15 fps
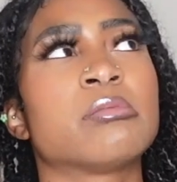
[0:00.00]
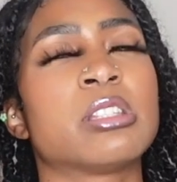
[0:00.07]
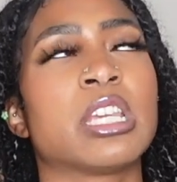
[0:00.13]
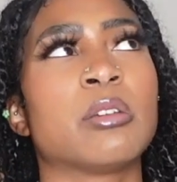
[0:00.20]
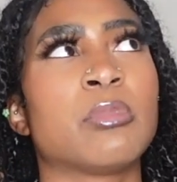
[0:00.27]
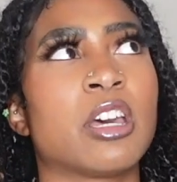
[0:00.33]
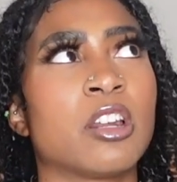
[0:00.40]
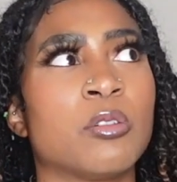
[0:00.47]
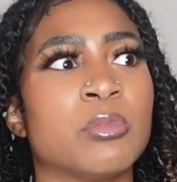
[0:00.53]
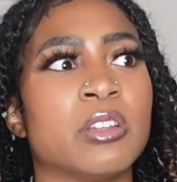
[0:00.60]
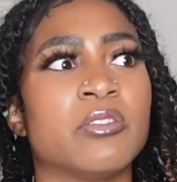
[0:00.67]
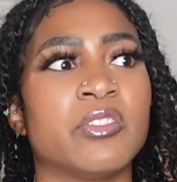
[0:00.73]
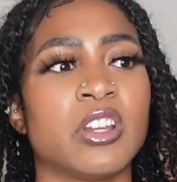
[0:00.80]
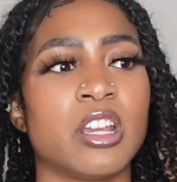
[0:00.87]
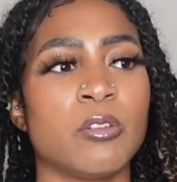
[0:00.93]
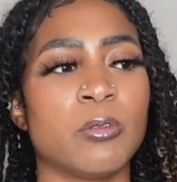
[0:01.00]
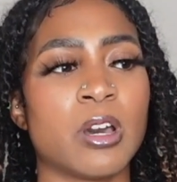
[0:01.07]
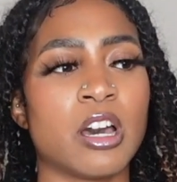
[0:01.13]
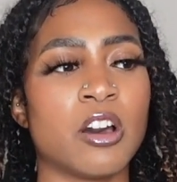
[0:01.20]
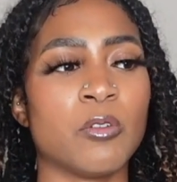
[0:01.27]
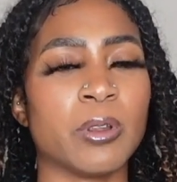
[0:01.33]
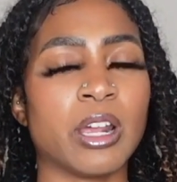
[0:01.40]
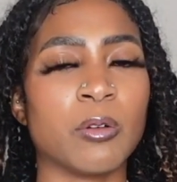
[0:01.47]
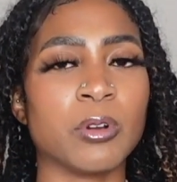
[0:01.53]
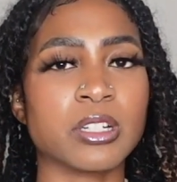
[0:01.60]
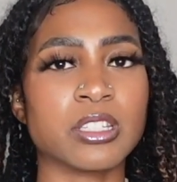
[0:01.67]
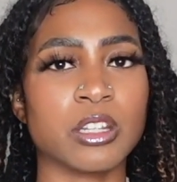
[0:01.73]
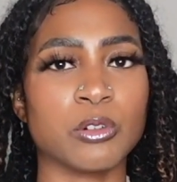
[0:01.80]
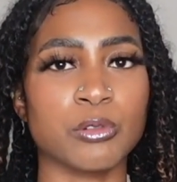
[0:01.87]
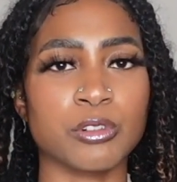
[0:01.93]
Sam Edelman very well when I
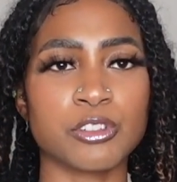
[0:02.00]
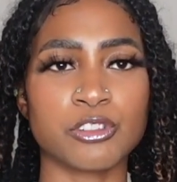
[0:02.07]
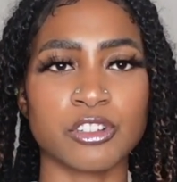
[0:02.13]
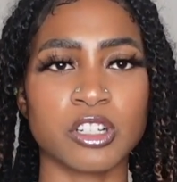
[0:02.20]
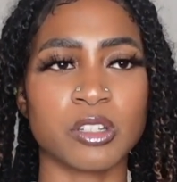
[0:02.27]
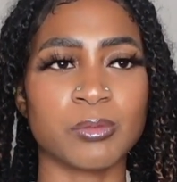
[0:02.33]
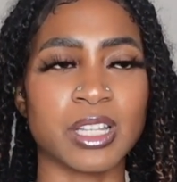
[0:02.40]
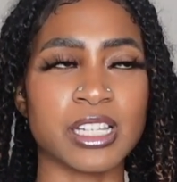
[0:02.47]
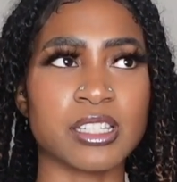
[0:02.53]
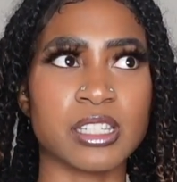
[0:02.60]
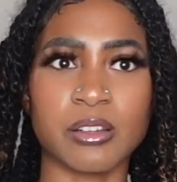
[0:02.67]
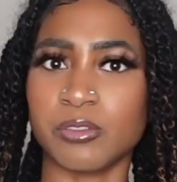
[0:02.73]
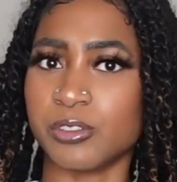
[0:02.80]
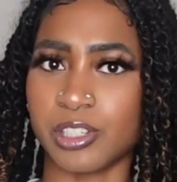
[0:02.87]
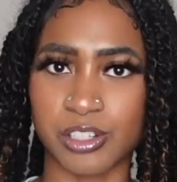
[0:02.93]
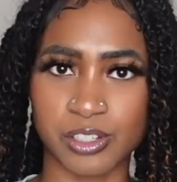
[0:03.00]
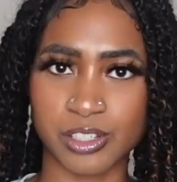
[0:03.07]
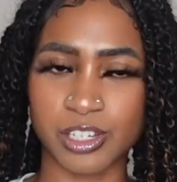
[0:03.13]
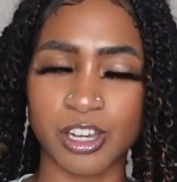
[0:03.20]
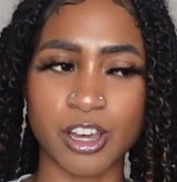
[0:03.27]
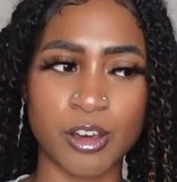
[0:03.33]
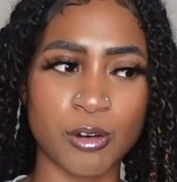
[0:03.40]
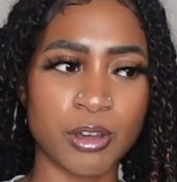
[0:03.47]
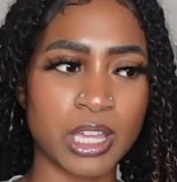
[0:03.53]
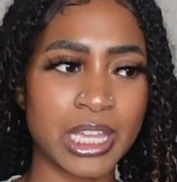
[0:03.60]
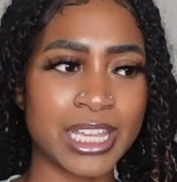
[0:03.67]
worked at Nordstrom like several years ago.